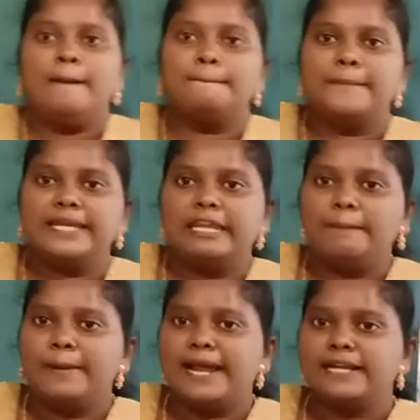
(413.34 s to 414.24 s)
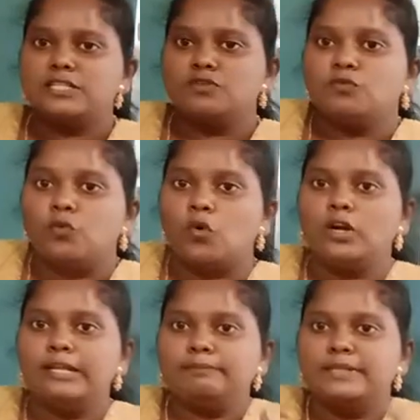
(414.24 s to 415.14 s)
Many plants
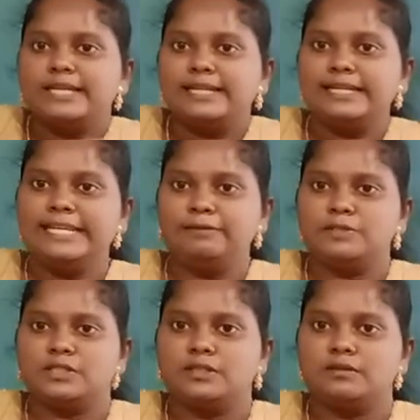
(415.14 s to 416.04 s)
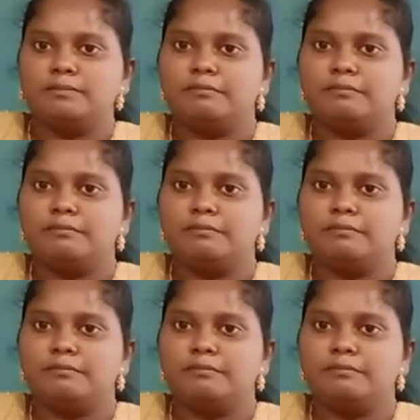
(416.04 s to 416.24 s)
fold up their leaves.